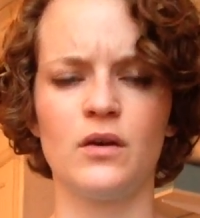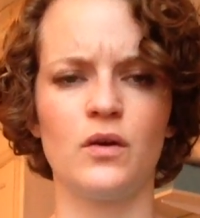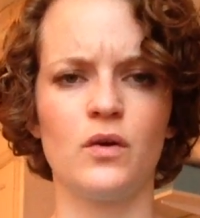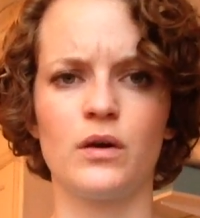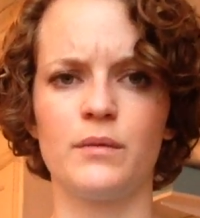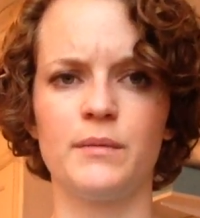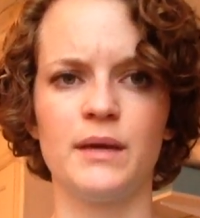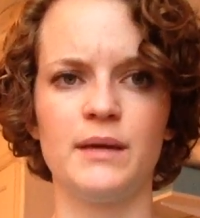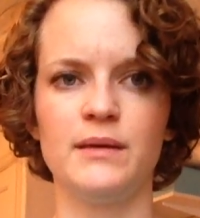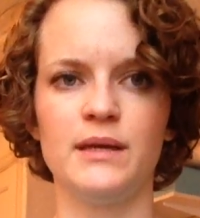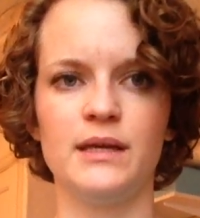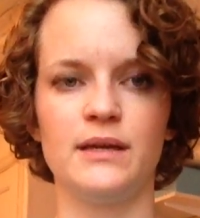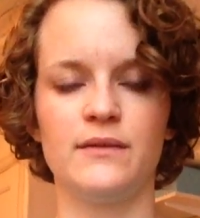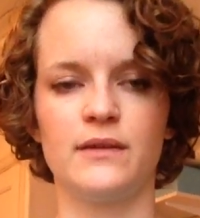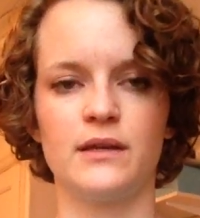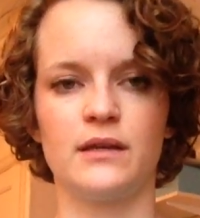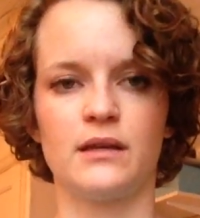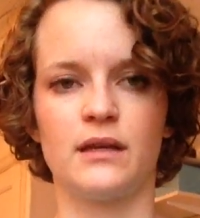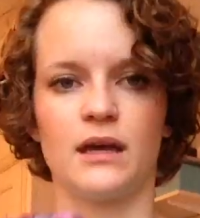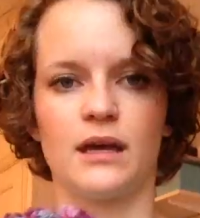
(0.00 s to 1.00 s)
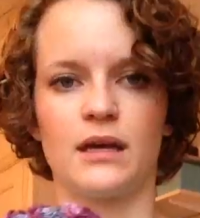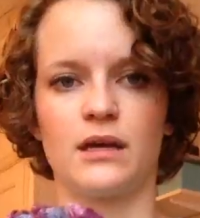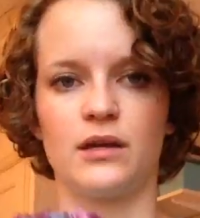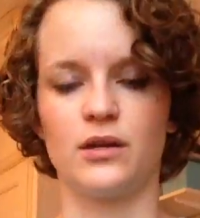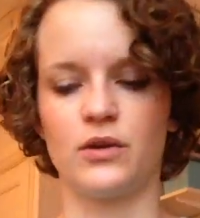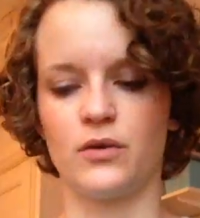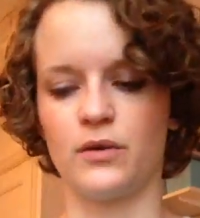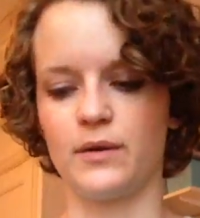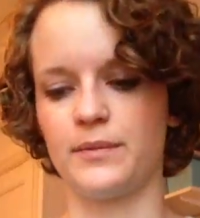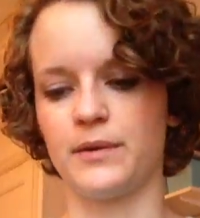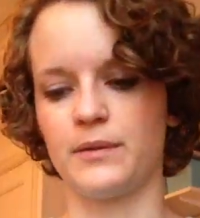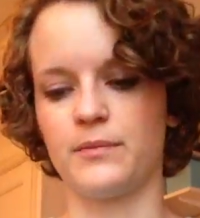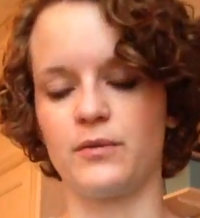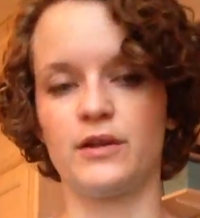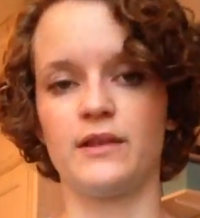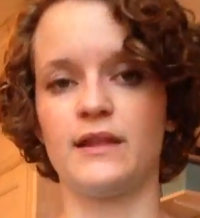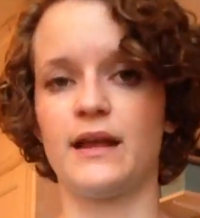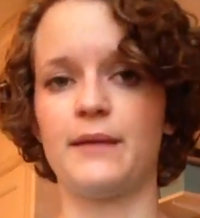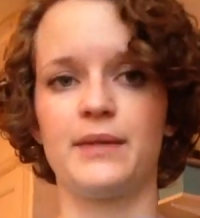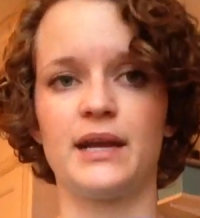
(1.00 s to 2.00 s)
or maybe even I could go up more than that,